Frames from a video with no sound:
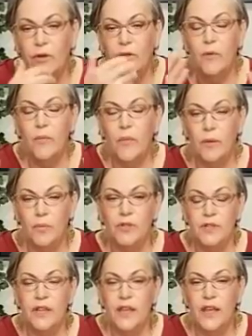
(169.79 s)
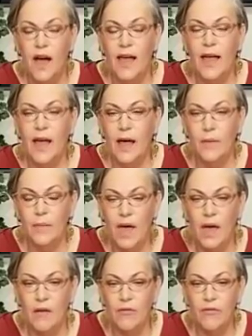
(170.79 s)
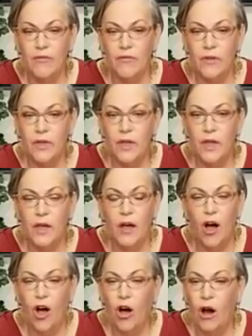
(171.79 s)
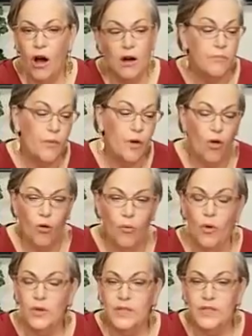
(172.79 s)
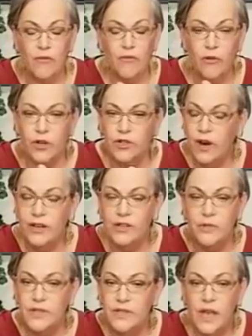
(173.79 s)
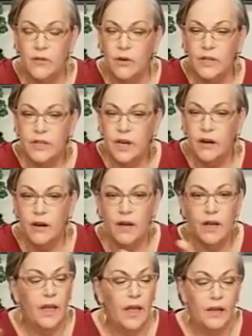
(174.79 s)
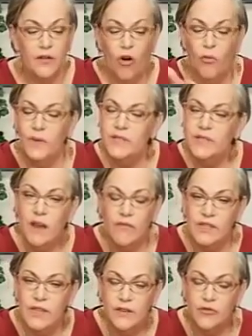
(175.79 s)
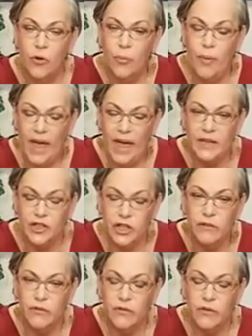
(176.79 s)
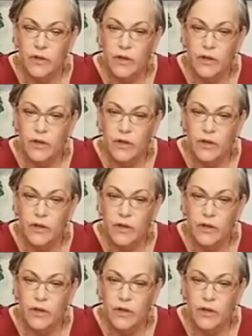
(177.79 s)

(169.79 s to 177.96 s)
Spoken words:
The members of the IMF are almost every Treasury Secretary and almost every central bank chief.